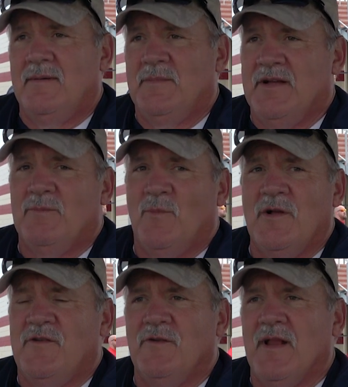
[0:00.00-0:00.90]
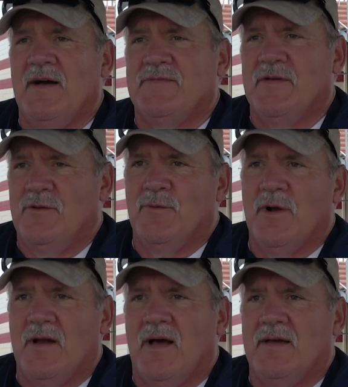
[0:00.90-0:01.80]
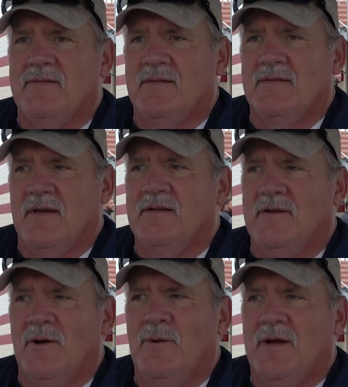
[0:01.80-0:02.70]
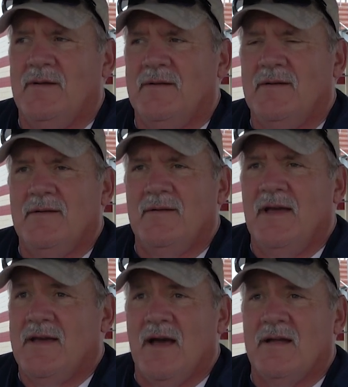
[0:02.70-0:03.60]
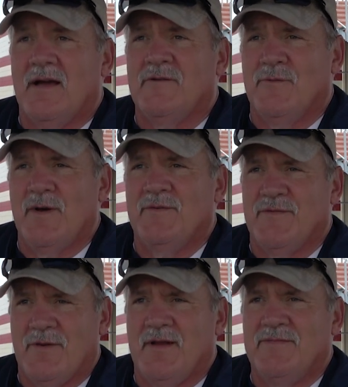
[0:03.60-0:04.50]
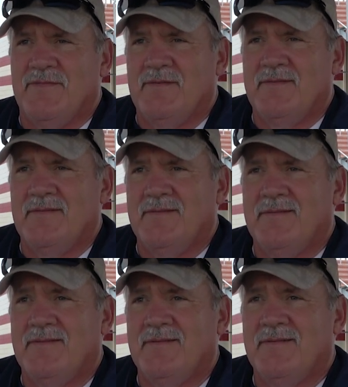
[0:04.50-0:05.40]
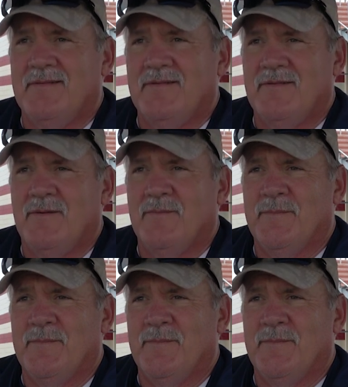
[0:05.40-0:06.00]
But once you left and you realized that, you know what, he kind of got you ready for life. So.